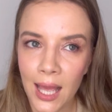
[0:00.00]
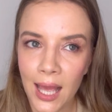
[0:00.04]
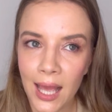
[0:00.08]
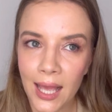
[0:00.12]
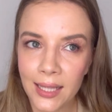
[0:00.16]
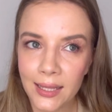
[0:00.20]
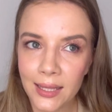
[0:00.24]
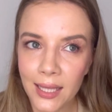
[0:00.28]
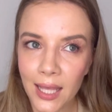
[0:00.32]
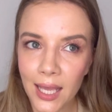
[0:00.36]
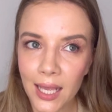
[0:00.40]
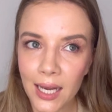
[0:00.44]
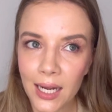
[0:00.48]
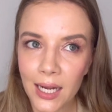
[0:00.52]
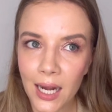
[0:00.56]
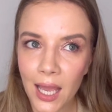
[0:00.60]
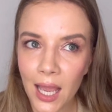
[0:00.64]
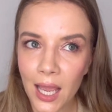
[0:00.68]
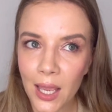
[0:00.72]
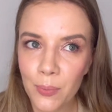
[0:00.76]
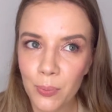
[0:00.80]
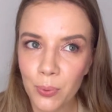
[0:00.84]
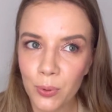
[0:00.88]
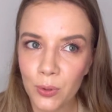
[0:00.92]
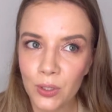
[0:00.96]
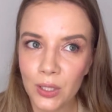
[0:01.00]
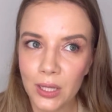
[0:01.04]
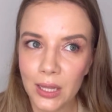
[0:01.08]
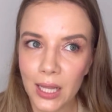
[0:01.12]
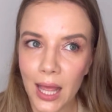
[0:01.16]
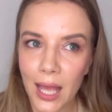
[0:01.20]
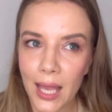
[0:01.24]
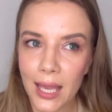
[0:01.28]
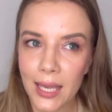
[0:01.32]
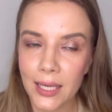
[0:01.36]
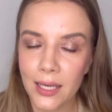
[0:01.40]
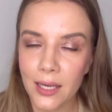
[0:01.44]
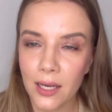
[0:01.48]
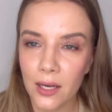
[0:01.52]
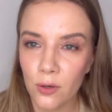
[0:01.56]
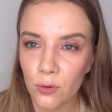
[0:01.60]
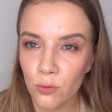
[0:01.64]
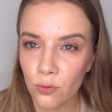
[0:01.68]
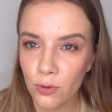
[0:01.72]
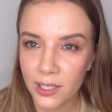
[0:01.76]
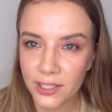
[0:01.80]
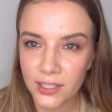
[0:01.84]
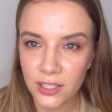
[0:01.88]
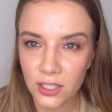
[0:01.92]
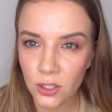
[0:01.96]
And then I put a
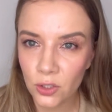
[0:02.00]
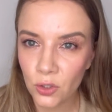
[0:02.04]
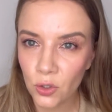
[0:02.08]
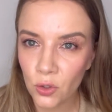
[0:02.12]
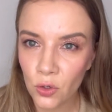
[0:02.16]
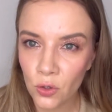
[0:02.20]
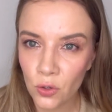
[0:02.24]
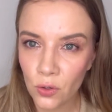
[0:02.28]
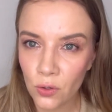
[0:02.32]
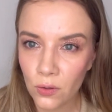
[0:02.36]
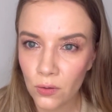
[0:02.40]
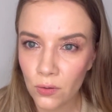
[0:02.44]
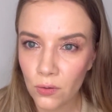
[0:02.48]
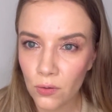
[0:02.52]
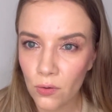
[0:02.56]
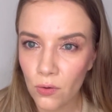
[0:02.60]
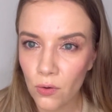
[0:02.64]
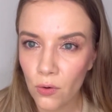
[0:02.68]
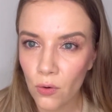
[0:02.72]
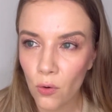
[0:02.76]
retinol,